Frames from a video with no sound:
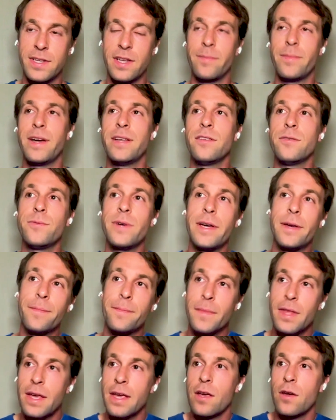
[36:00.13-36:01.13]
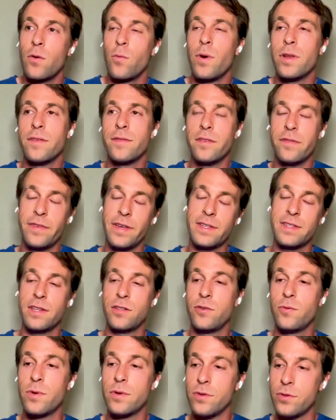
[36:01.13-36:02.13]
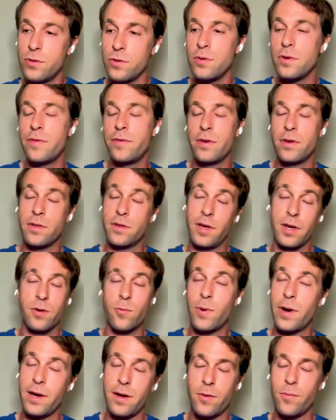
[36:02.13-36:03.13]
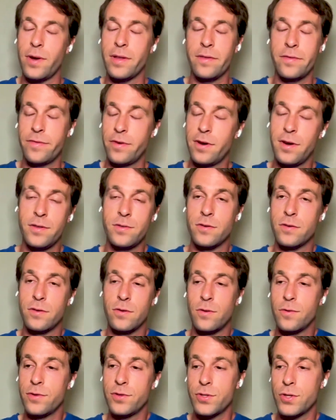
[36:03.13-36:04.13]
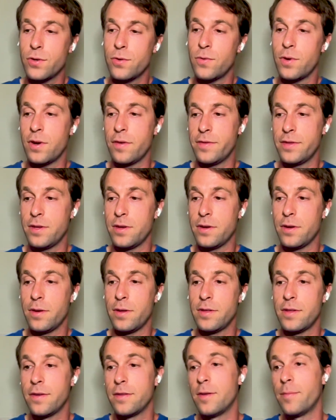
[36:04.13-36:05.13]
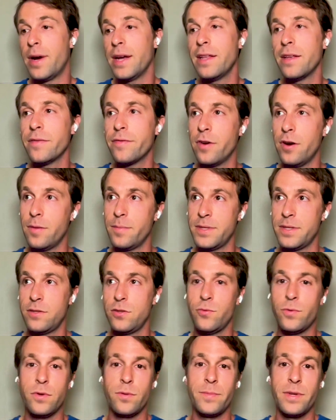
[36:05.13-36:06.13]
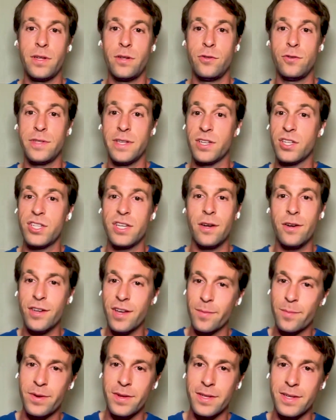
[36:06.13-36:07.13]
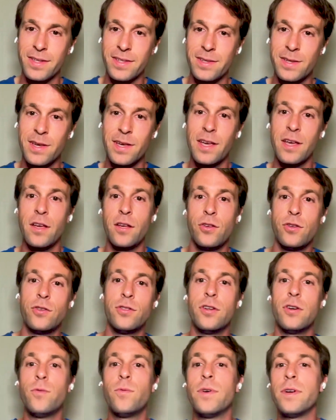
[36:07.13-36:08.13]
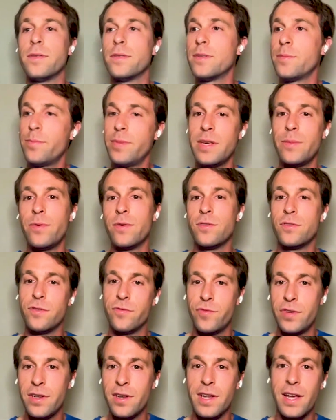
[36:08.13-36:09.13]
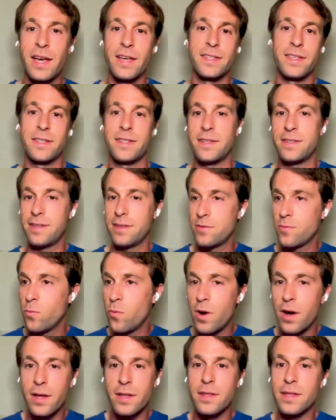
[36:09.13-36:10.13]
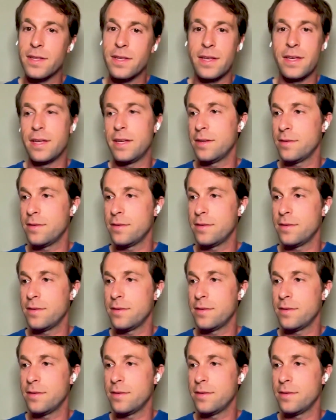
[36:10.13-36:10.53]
it and by the way one of the things that you want to do if you're going to acquire one third or, or so of the the mining farms is you want to be using shell companies you don't want people to realize that there's this one